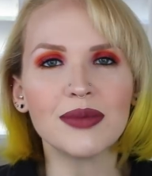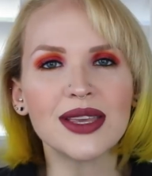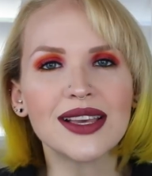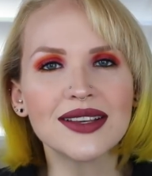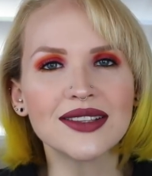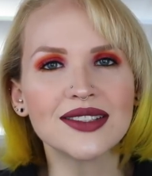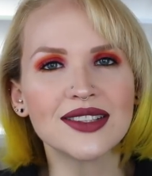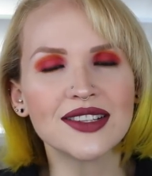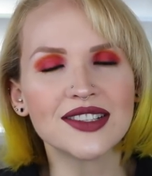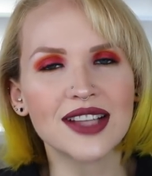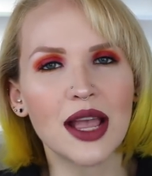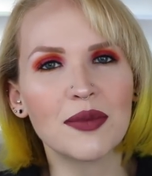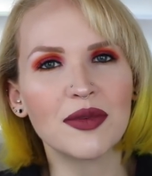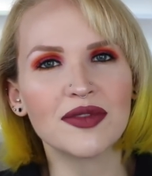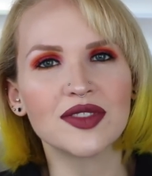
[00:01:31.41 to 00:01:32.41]
Because this
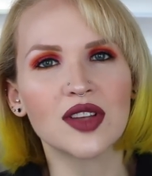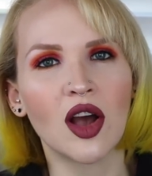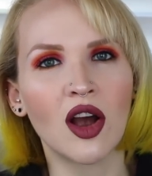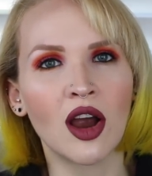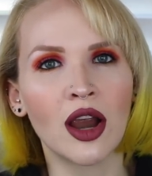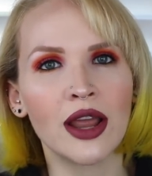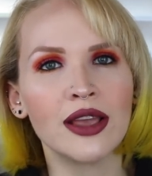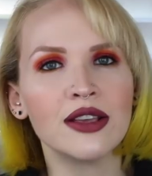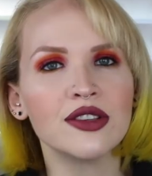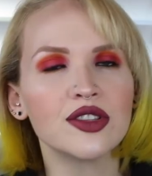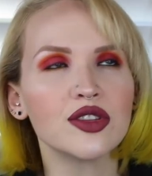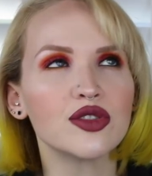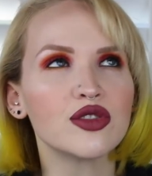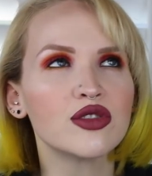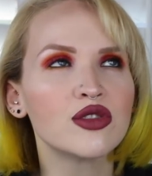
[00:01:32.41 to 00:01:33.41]
type of scar is
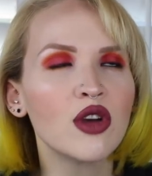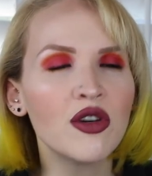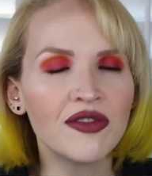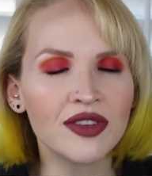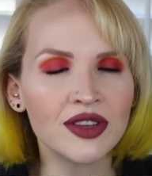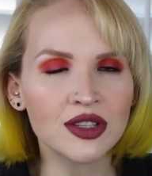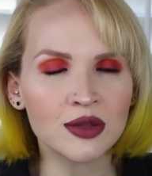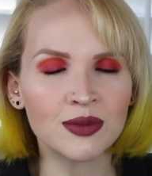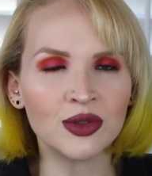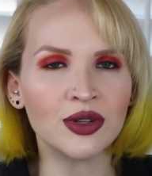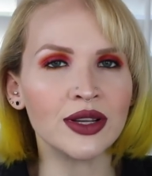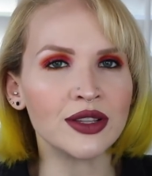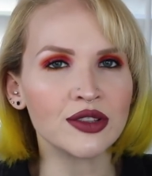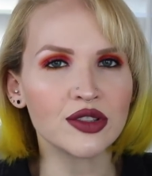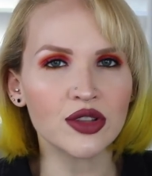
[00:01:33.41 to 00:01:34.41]
so visible
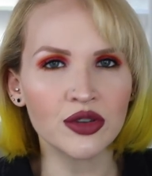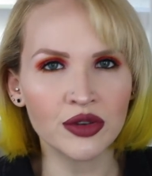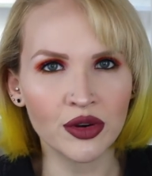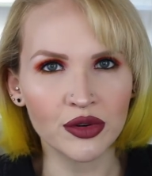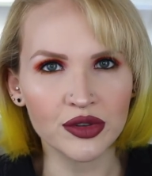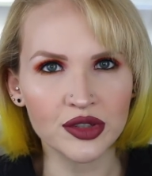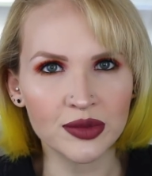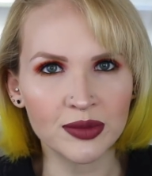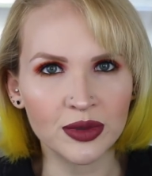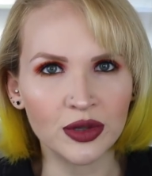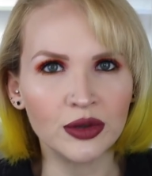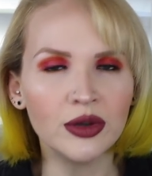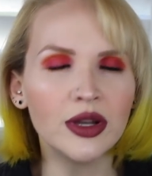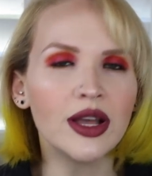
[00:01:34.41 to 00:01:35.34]
and so noticeable,